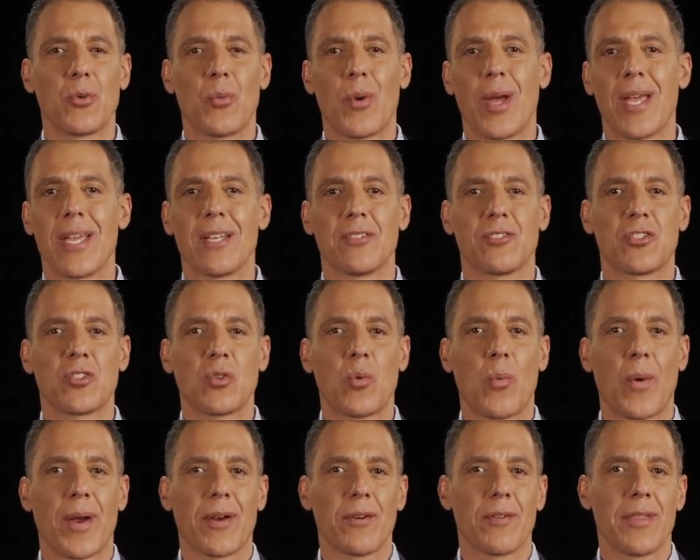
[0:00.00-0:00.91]
away and
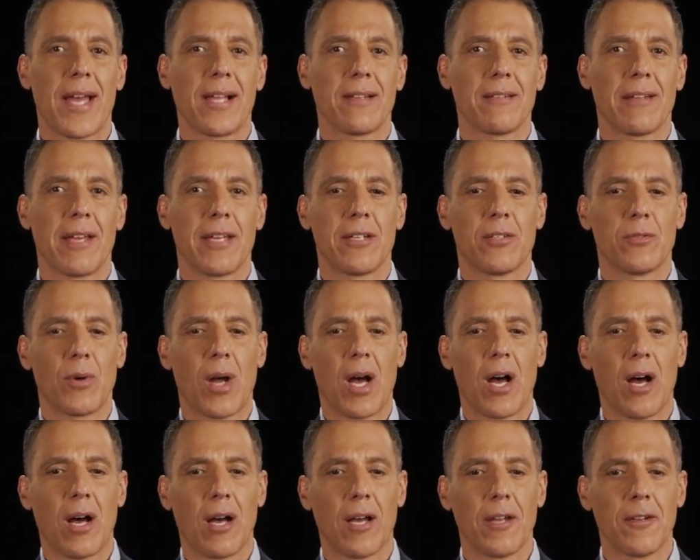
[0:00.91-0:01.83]
square that later
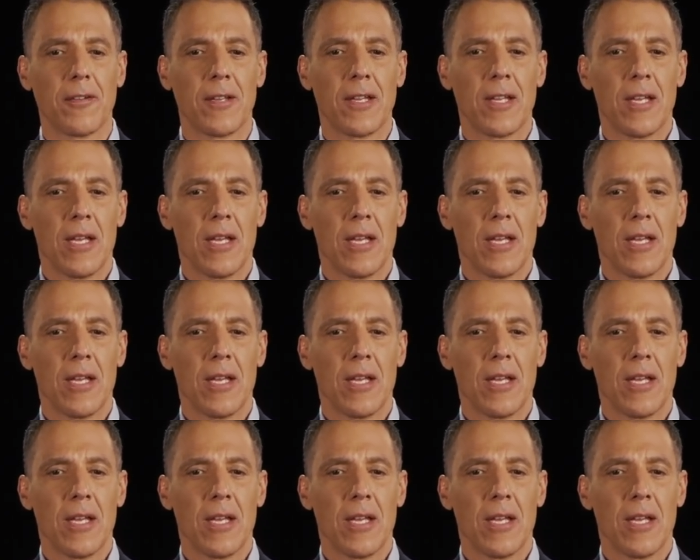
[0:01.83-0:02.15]
on.